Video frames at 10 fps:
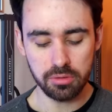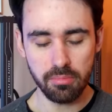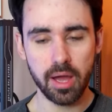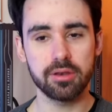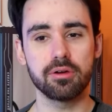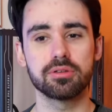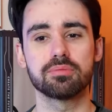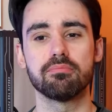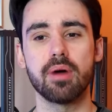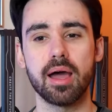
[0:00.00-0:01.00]
you might notice
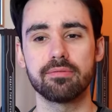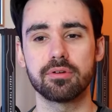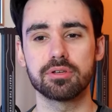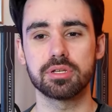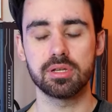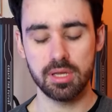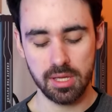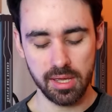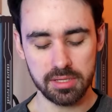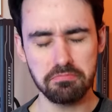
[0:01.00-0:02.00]
my version
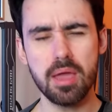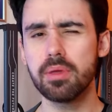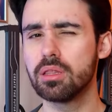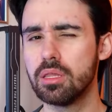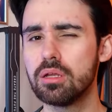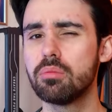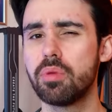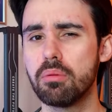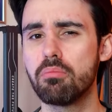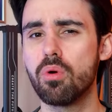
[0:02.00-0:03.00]
is maybe a little
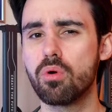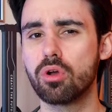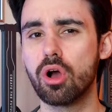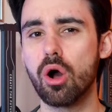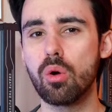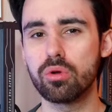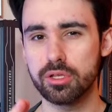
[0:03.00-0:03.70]
bit more gold.